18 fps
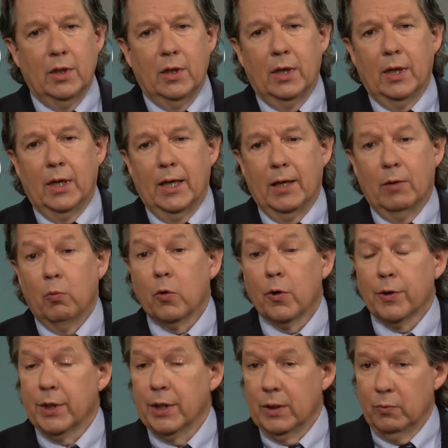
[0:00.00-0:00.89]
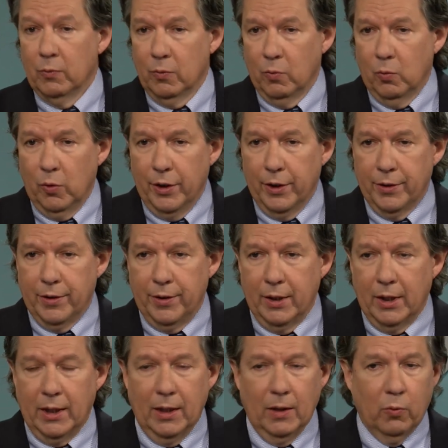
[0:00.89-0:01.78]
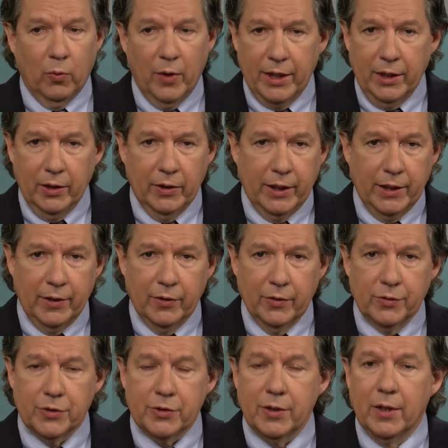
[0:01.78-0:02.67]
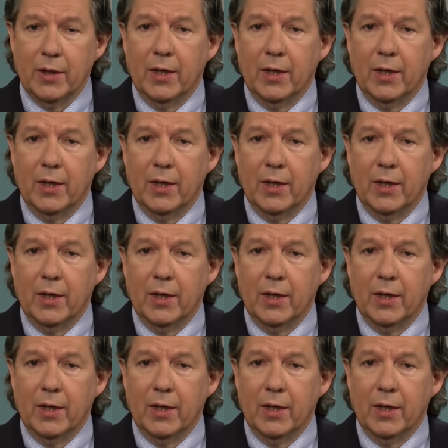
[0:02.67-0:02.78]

working with regulators.